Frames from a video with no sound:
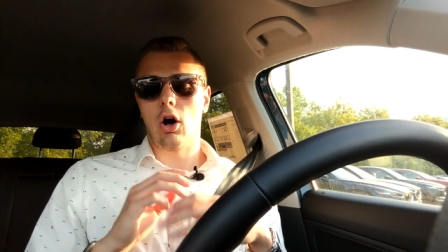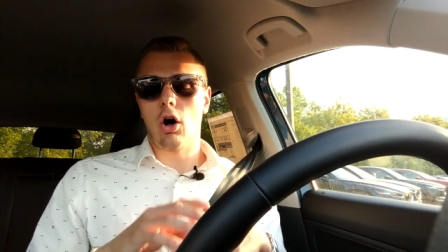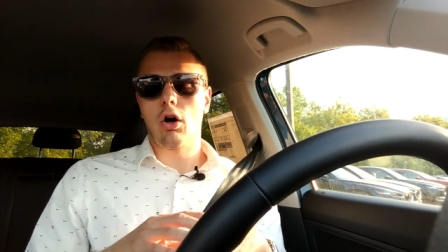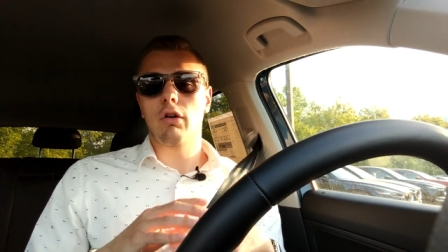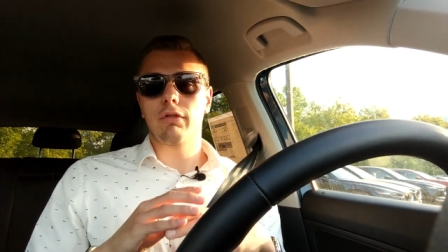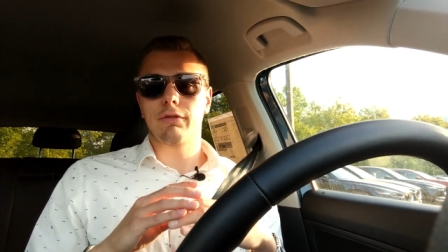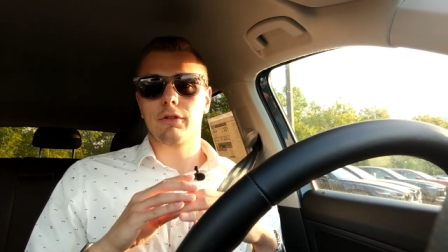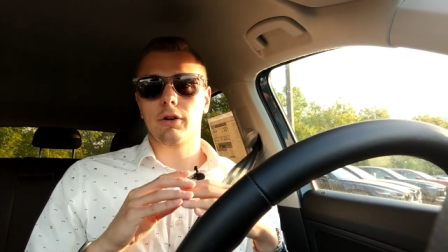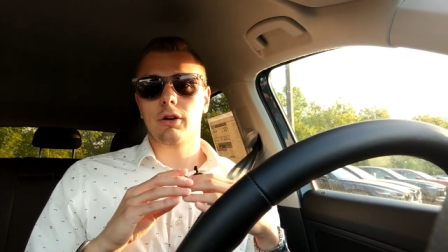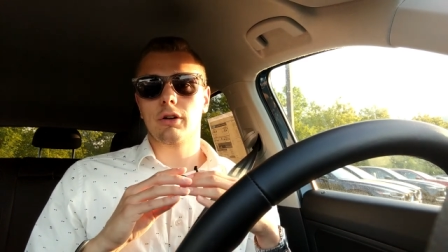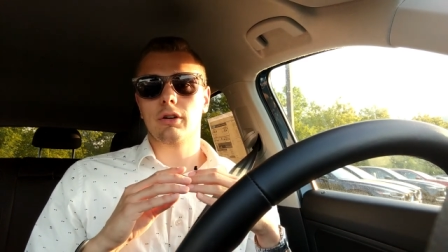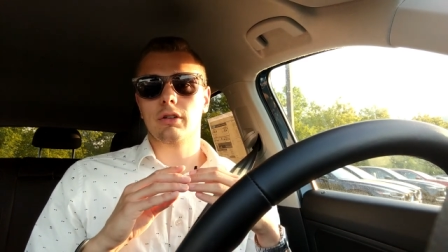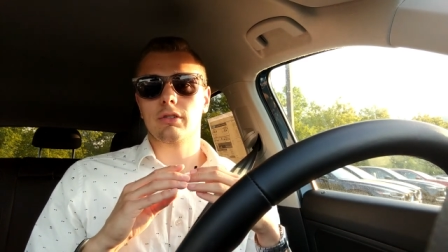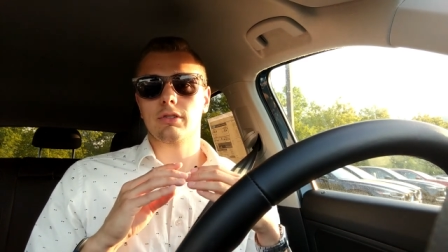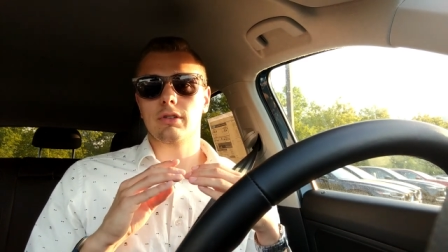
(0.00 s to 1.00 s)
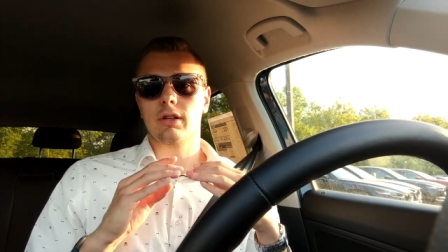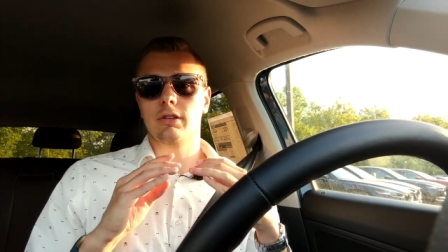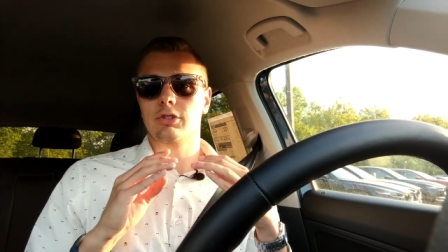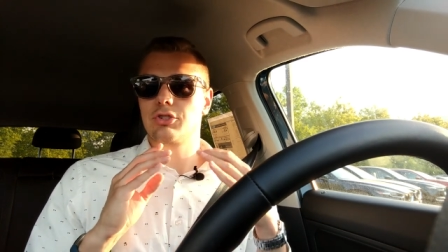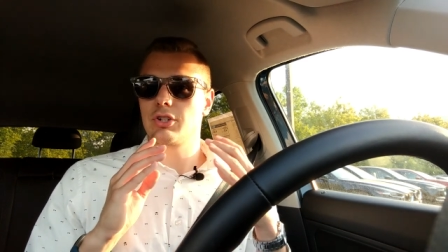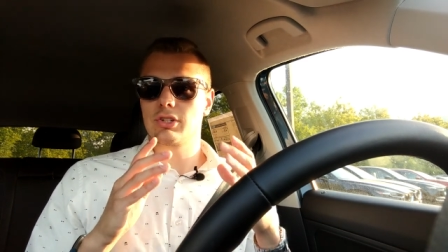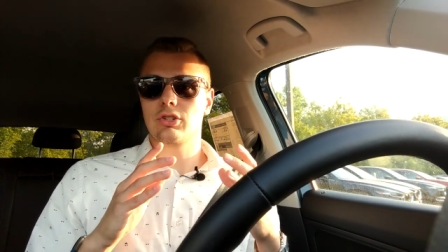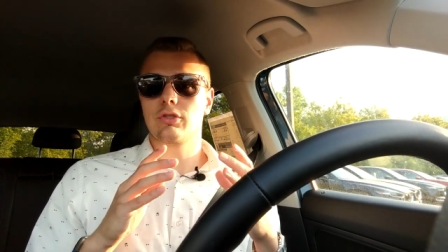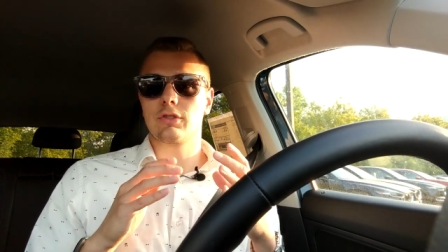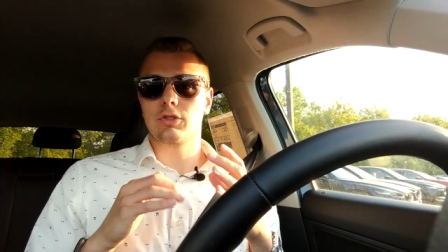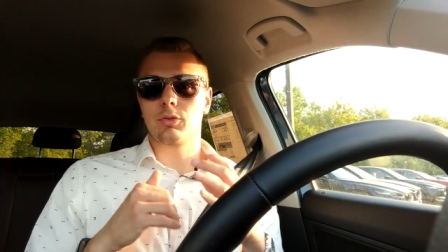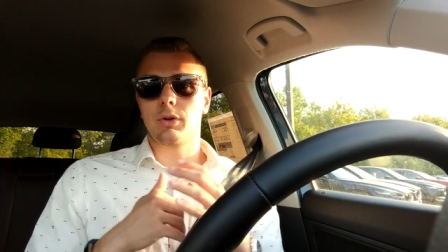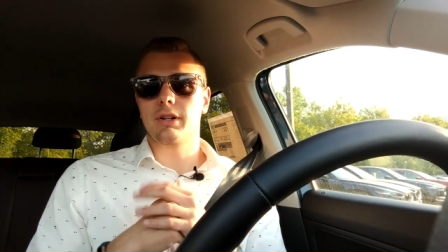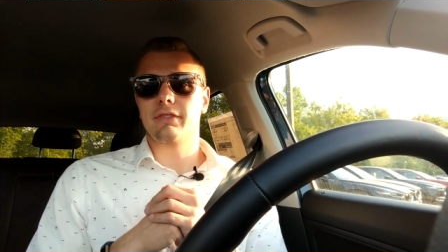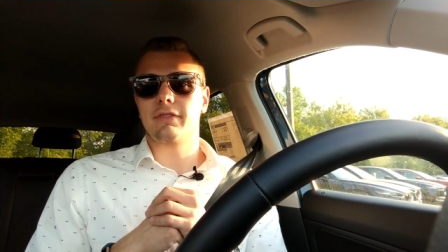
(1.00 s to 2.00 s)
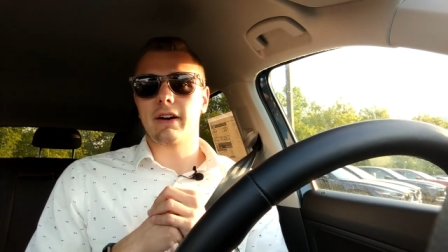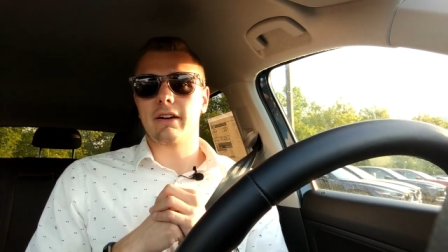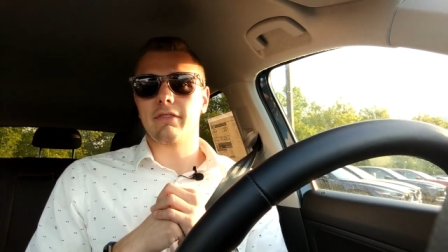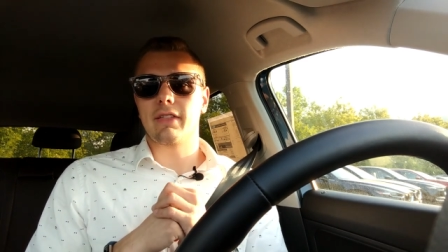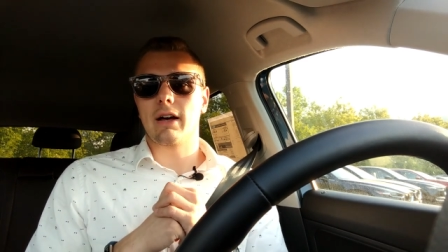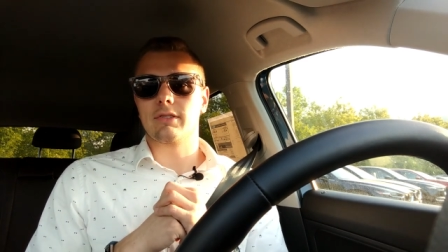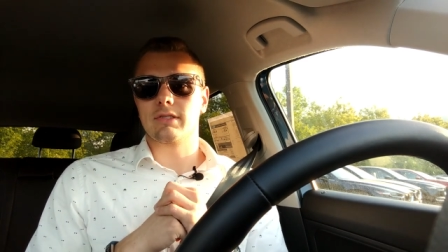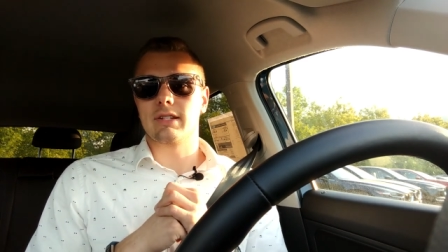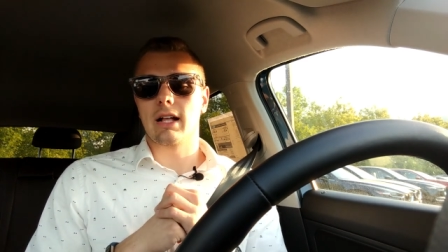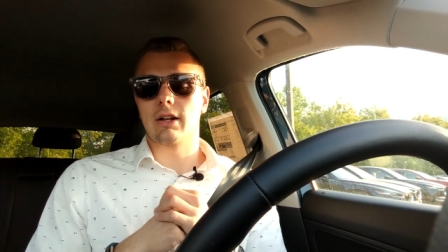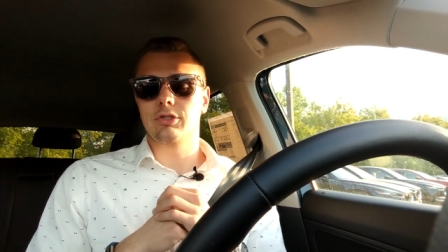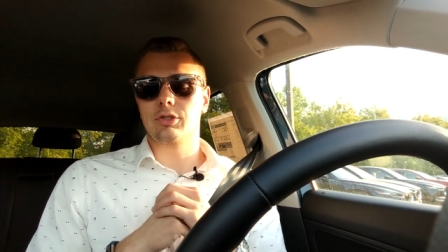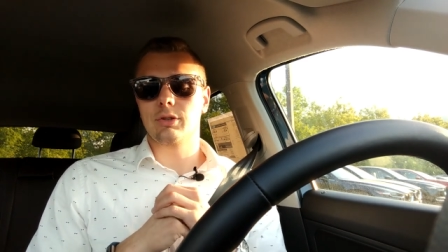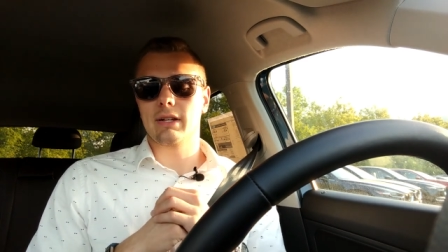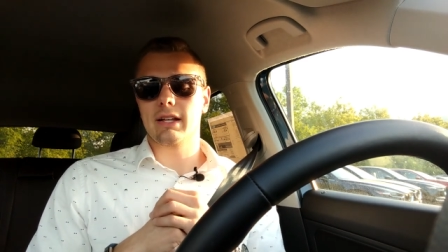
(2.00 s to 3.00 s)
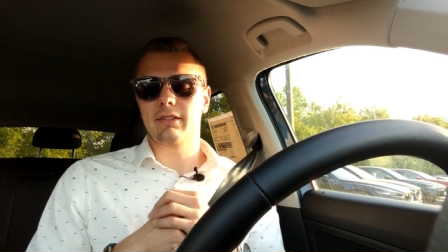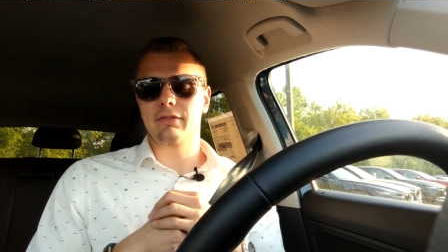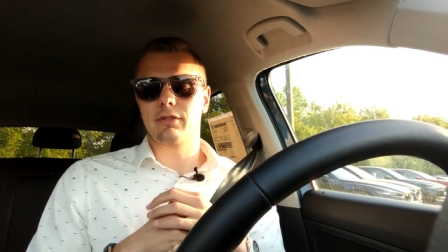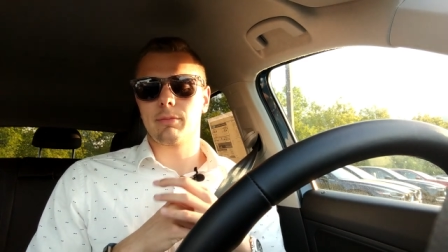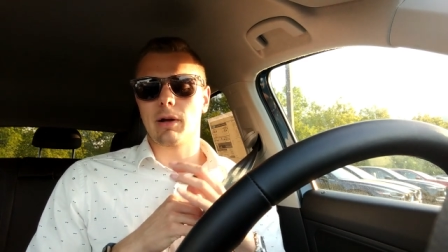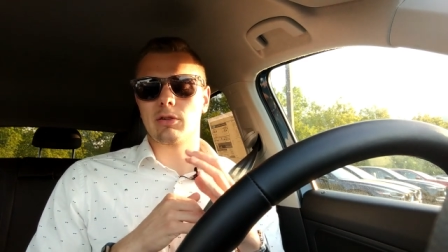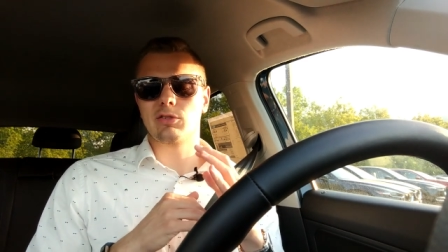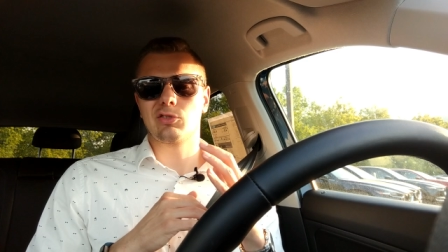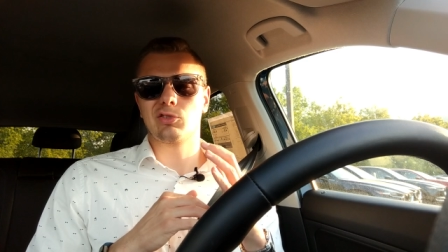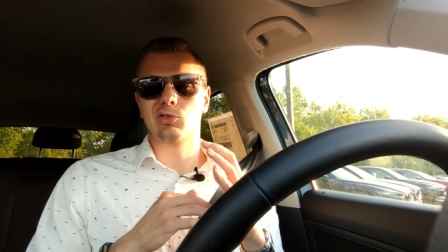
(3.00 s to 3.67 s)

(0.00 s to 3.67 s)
all for just over $25,000. You can get it for about